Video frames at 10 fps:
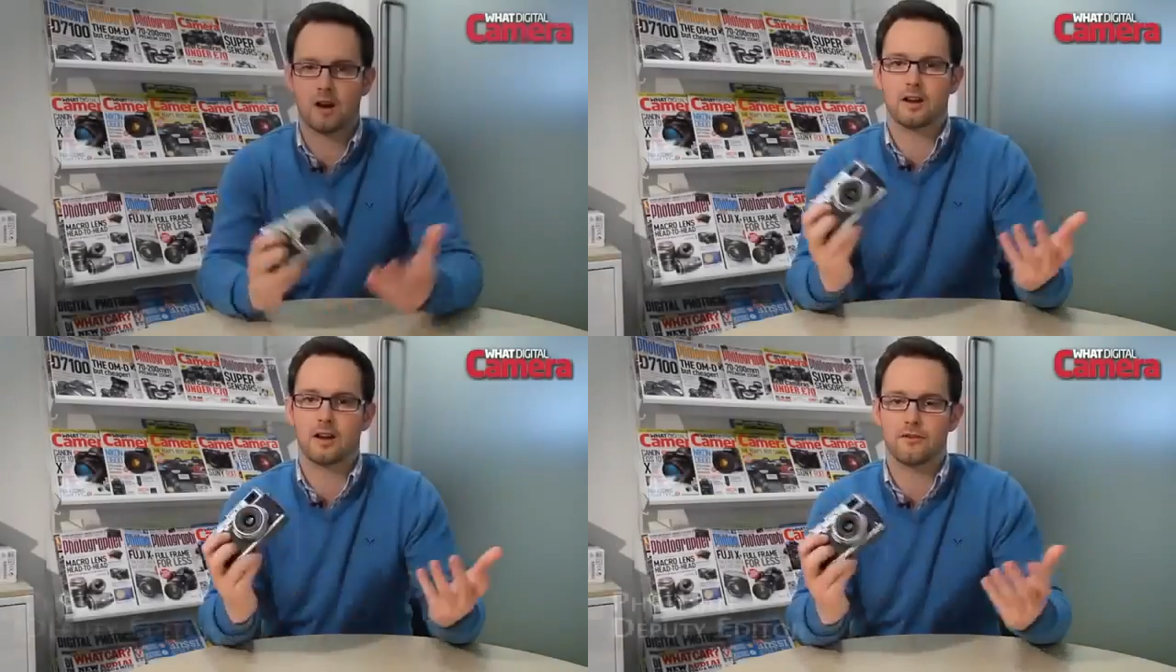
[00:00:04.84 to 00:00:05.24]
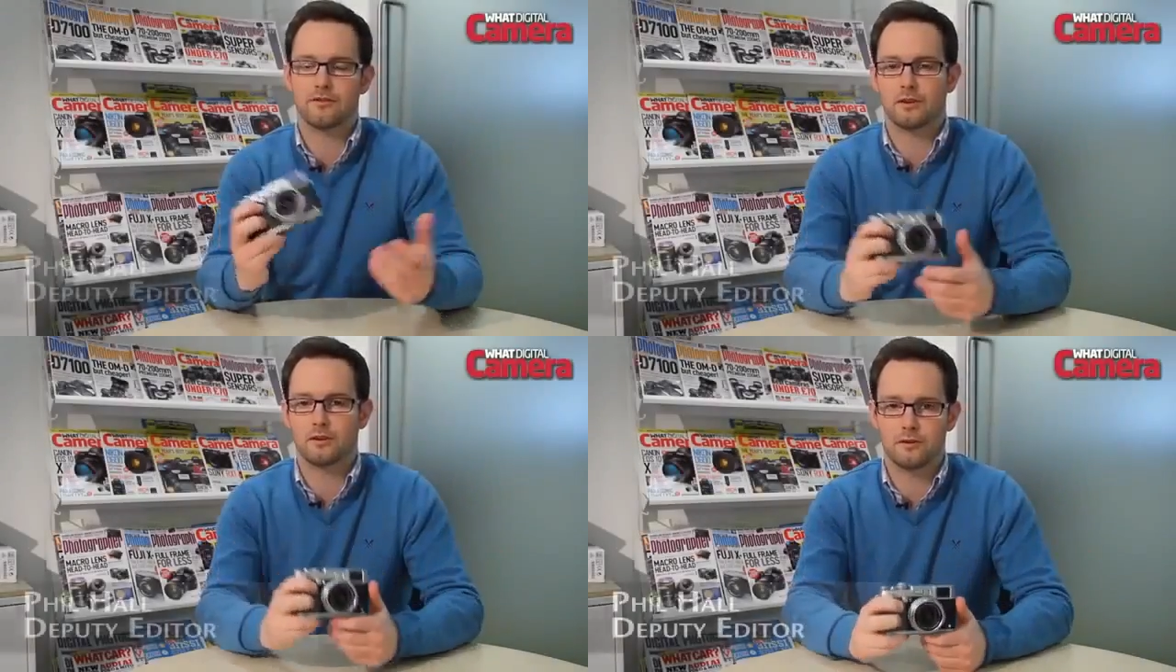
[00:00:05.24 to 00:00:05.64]
Hi, I'm
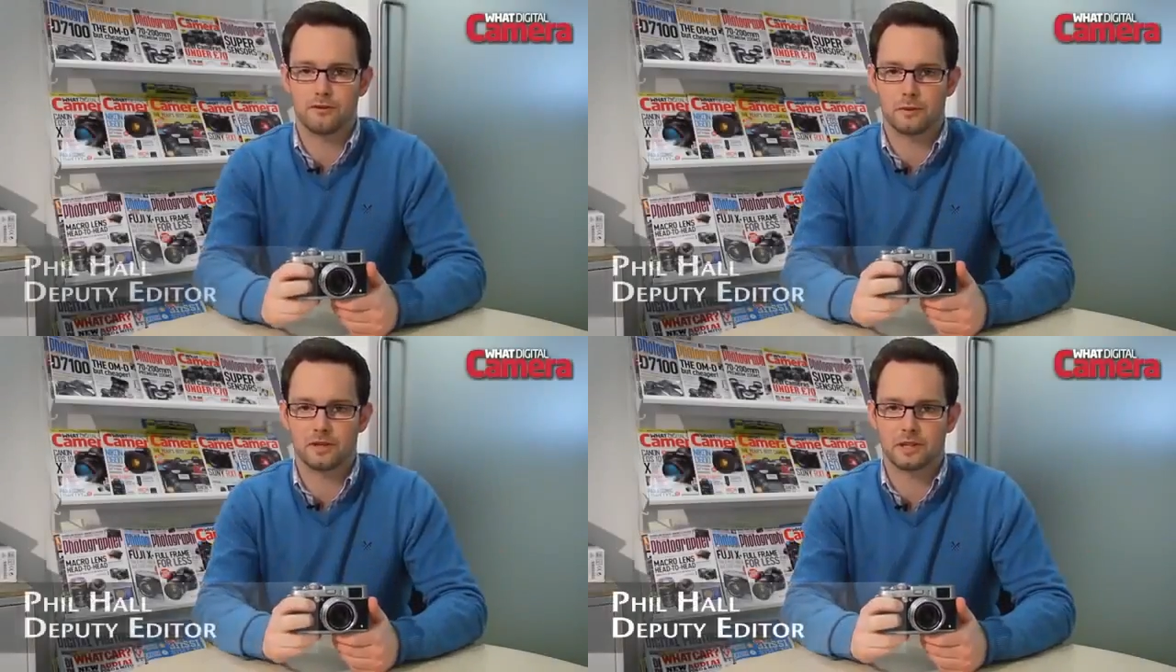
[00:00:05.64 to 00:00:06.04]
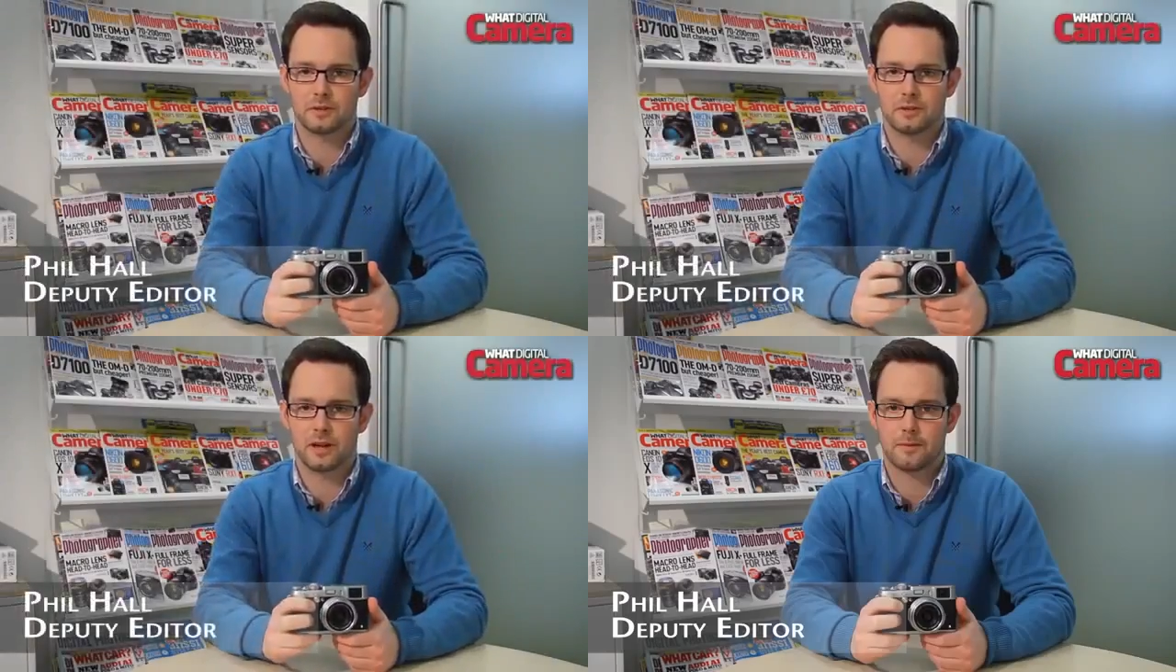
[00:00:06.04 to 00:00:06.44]
Phil Hall for What
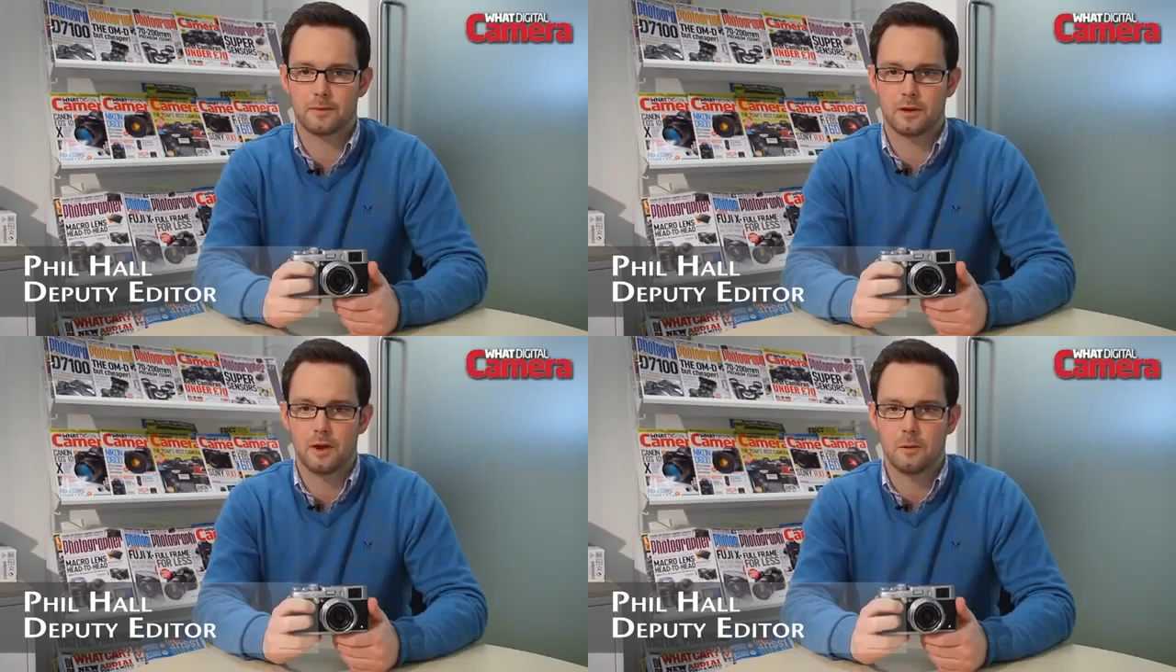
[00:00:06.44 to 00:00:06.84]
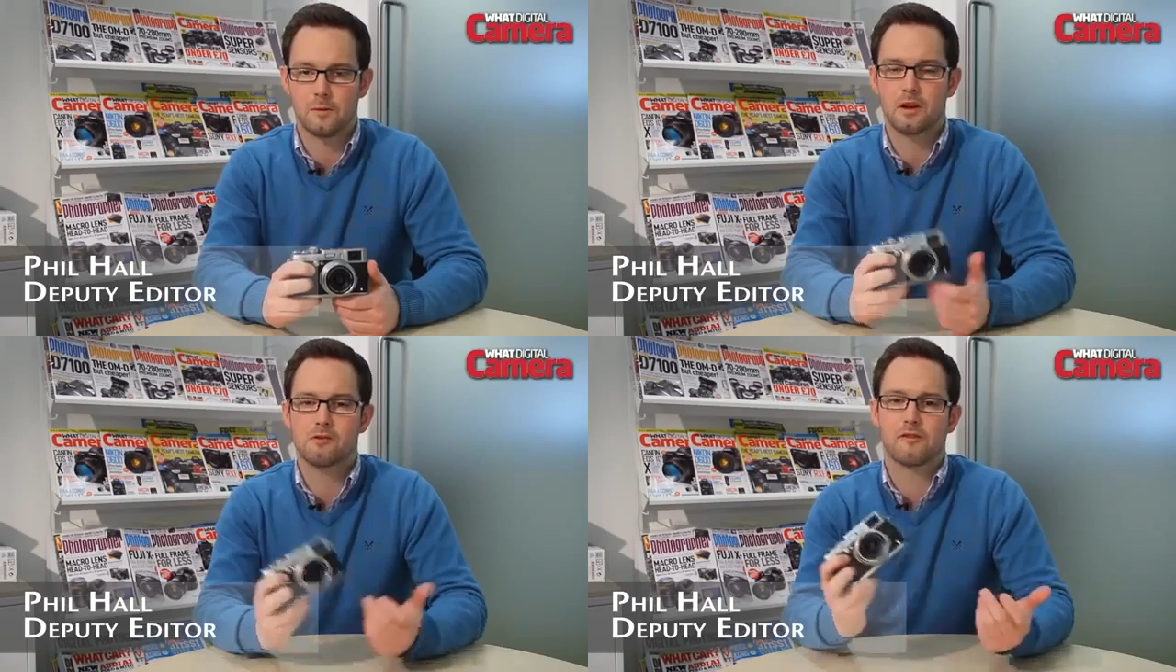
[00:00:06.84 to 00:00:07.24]
Digital Camera
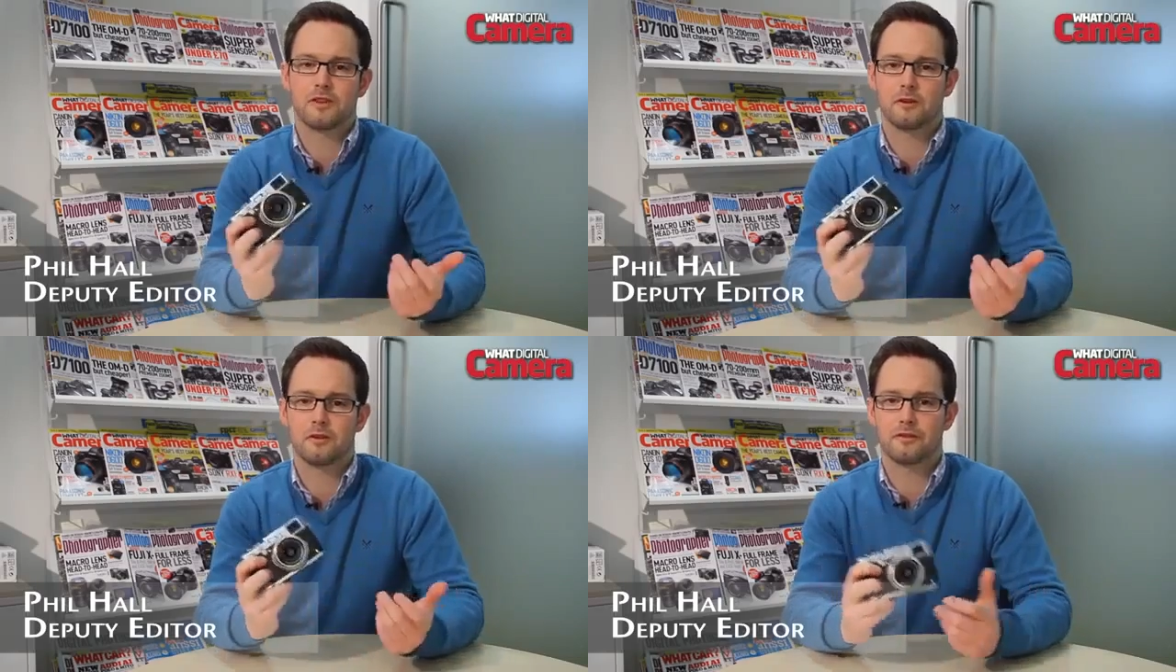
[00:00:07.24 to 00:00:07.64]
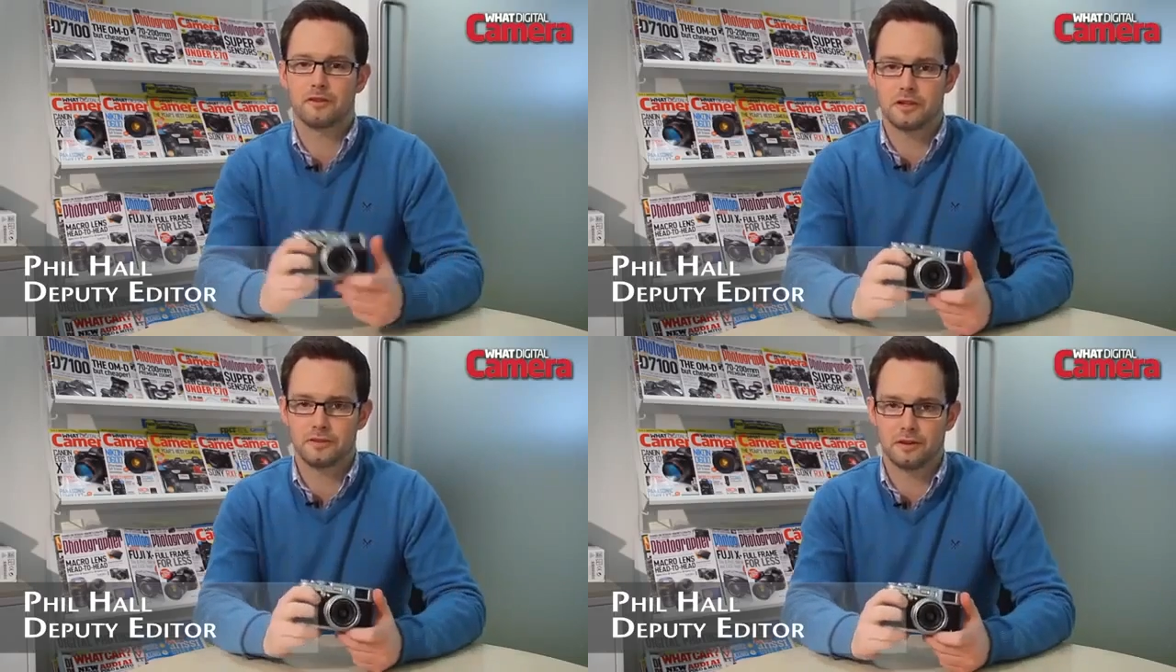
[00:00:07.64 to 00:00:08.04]
with our review of the
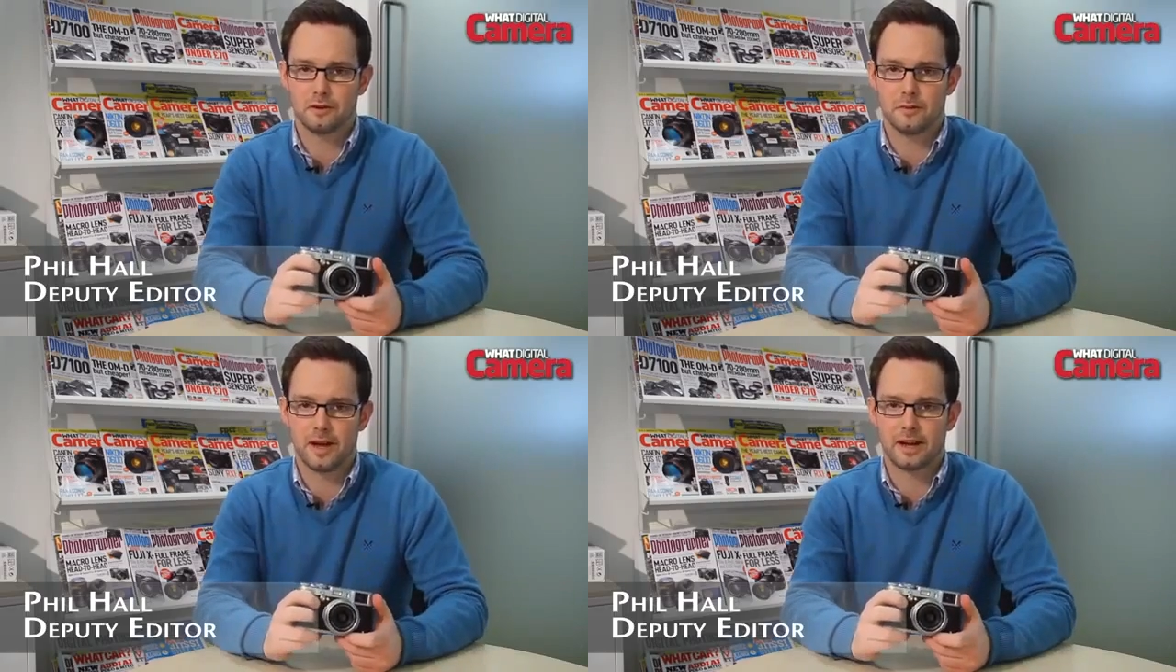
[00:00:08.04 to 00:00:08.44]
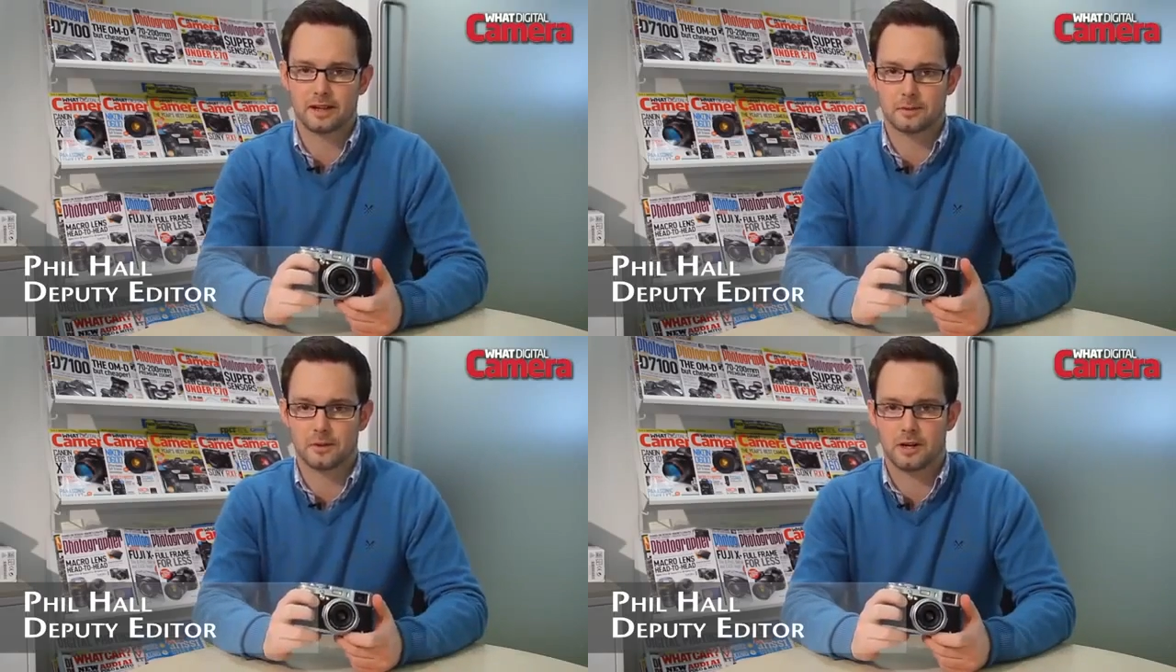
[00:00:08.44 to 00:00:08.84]
Fujifilm
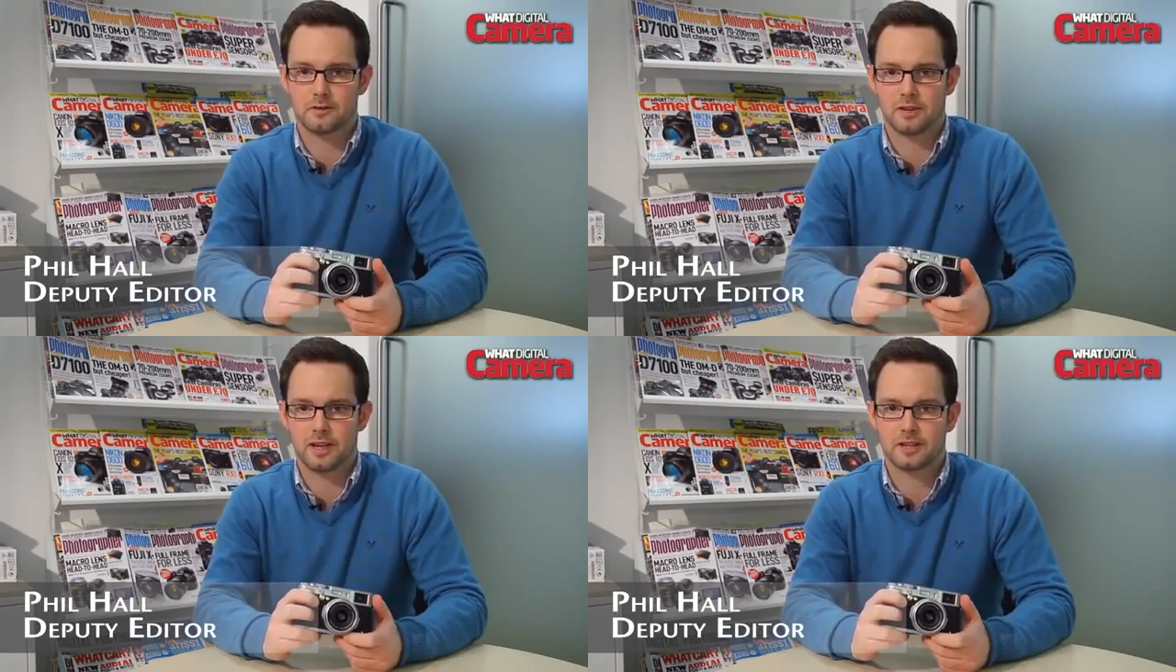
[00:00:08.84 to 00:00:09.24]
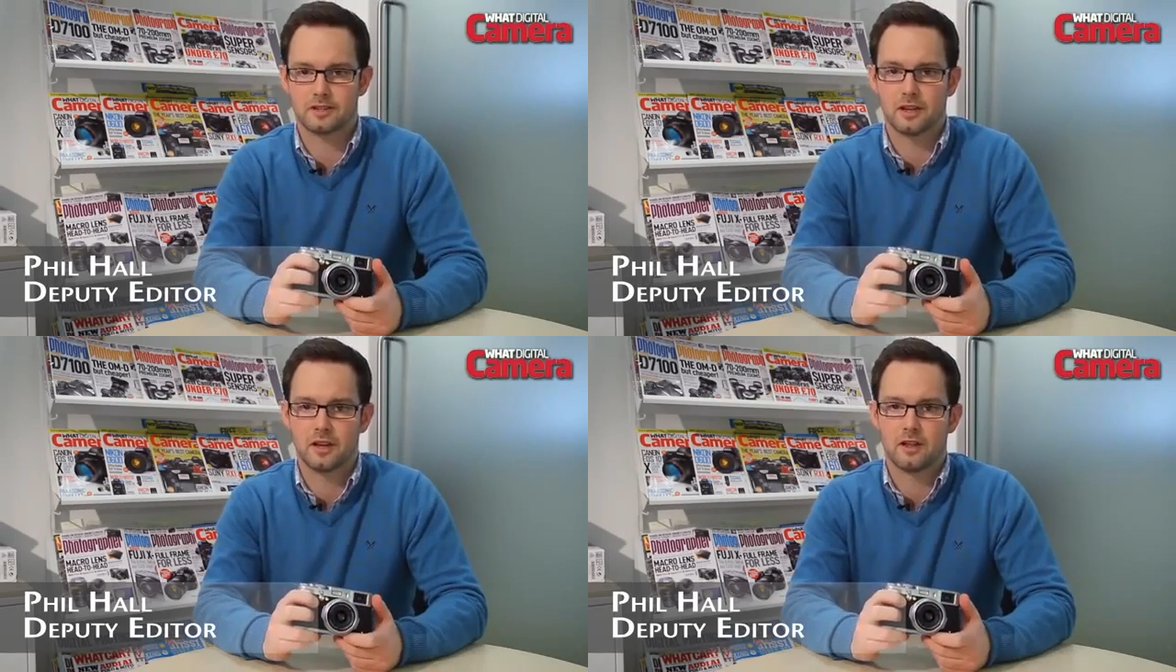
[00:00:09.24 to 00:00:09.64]
X100S,